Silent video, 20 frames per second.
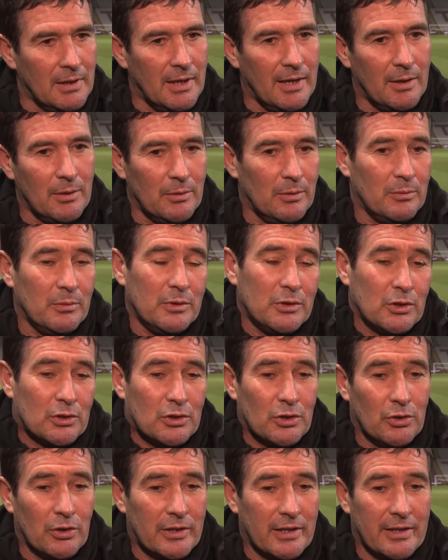Uh, we're just
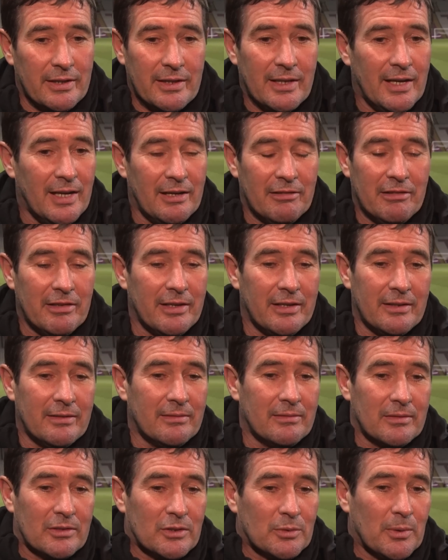talking in there and
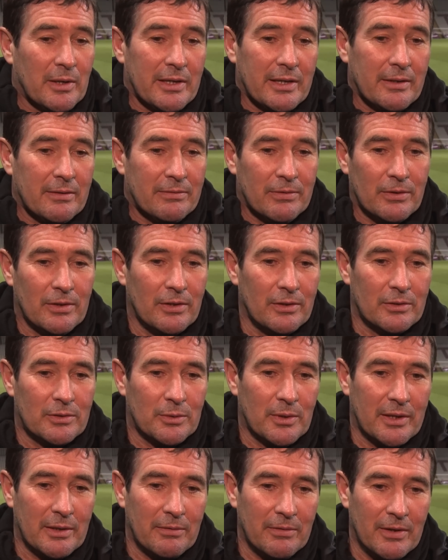in 24,
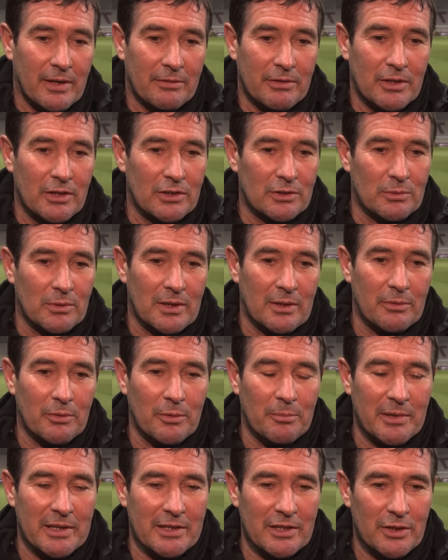25 years or whatever
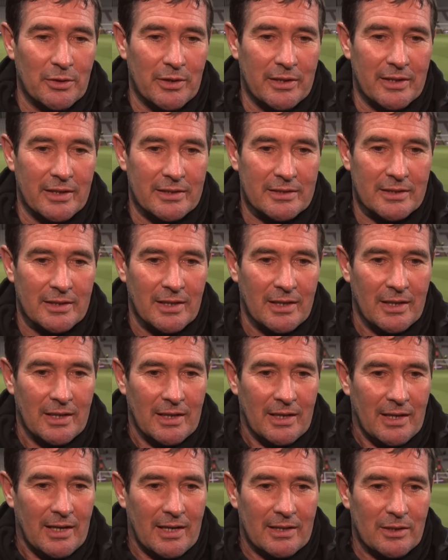we've been doing this,
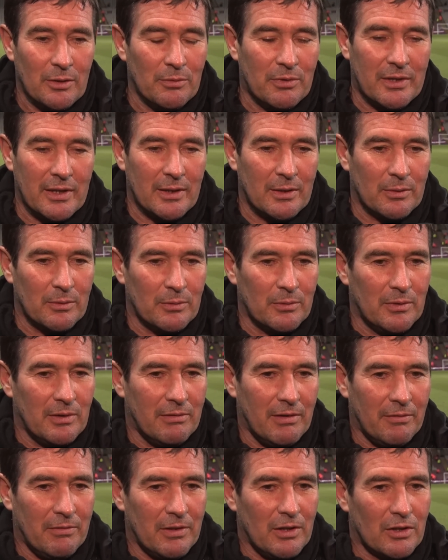I don't think we've
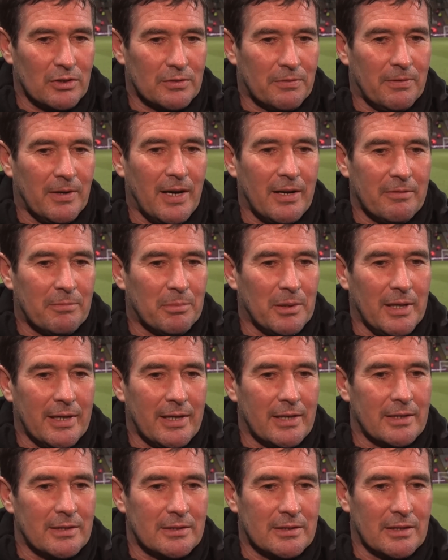ever lost five
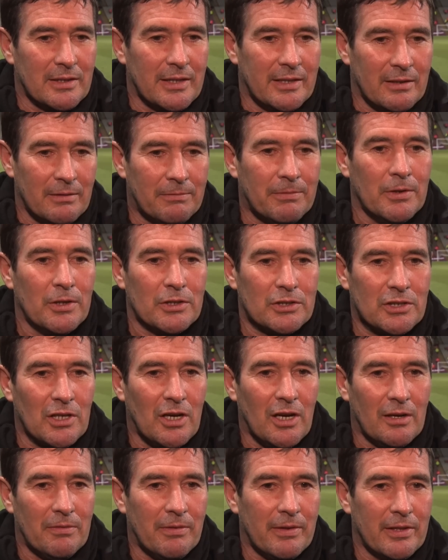players in the first
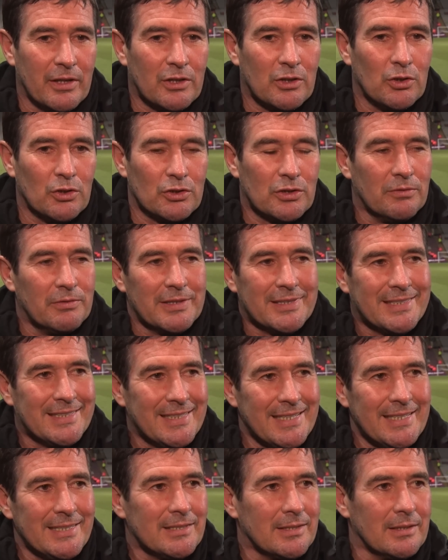half in the course of a
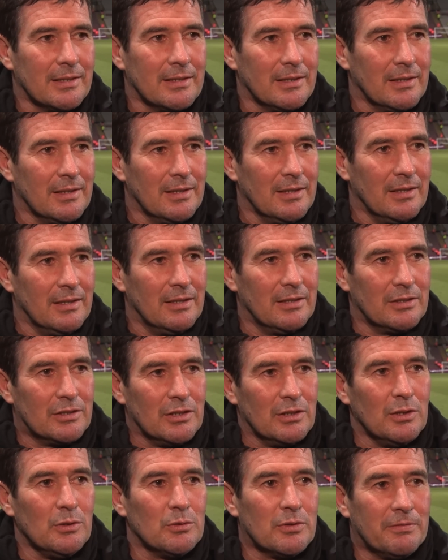season and
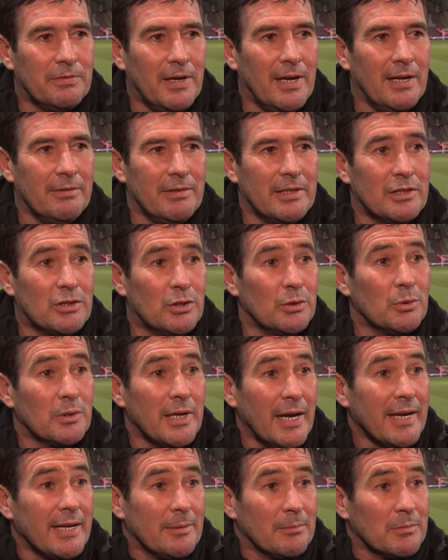to lose five in two
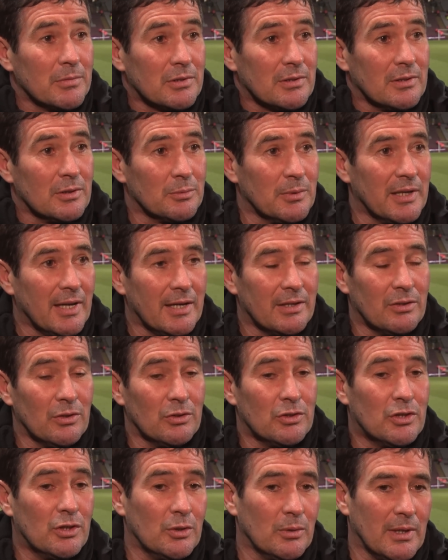games, as we had
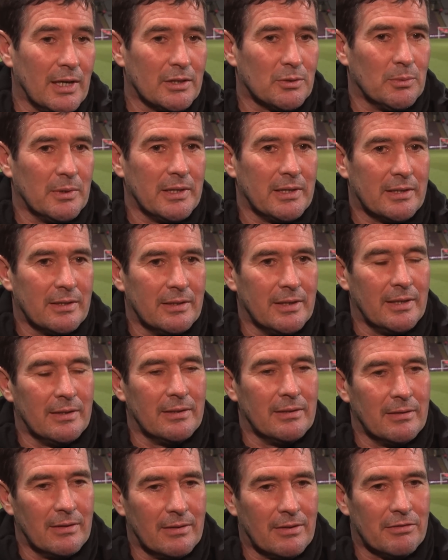done two last week and
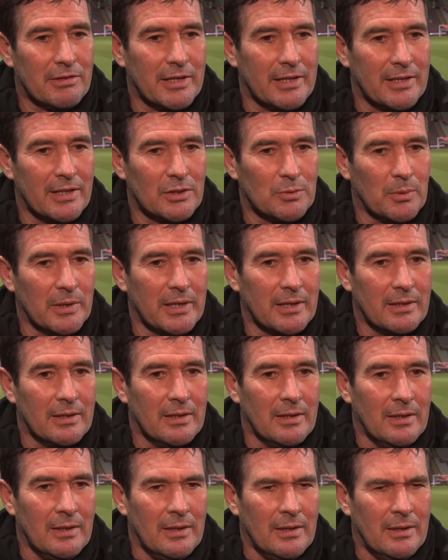then three this week,
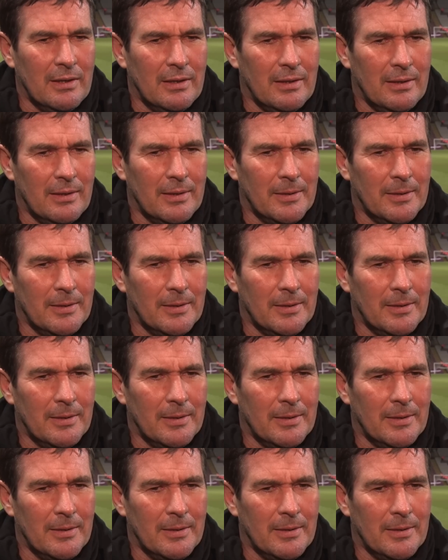uh,